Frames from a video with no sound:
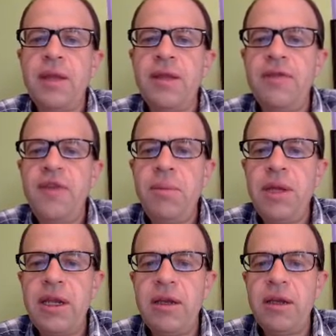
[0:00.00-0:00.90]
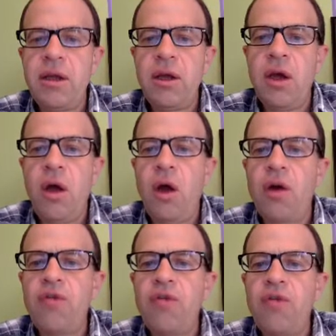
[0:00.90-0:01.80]
The feminine
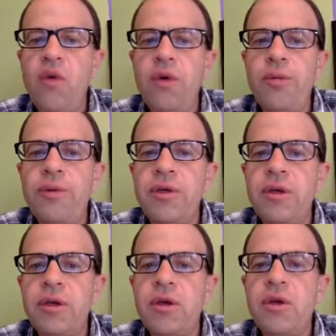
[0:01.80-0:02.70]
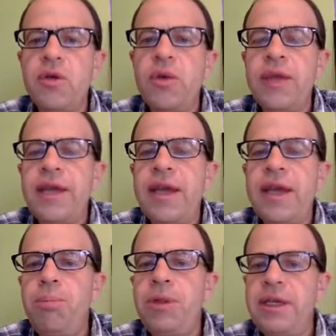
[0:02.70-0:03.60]
are formed with a
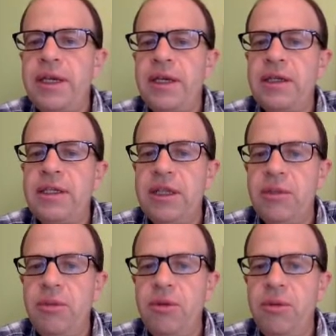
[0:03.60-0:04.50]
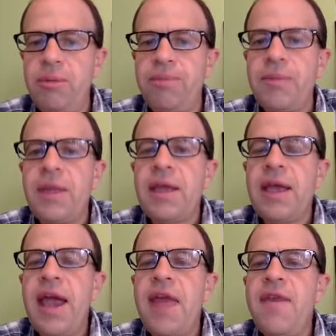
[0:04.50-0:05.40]
coupling syllable
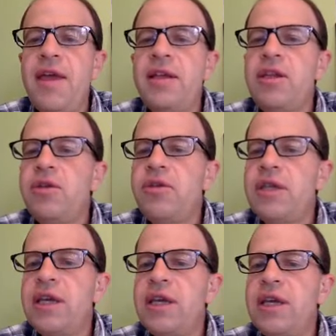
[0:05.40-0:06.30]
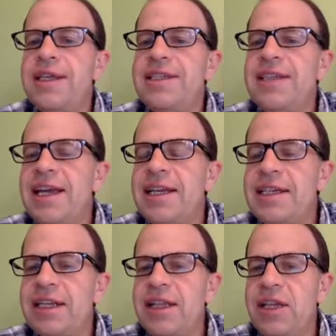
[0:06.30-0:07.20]
and then using the first
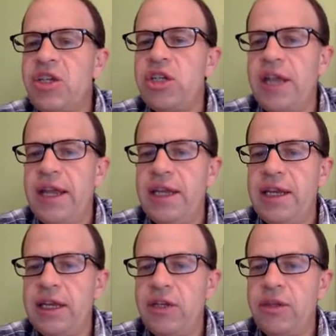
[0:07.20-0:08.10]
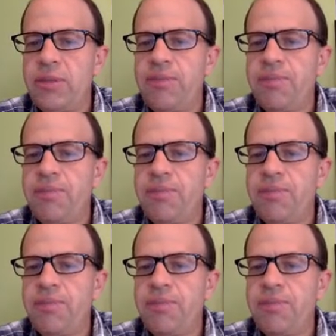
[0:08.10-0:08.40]
declension endings.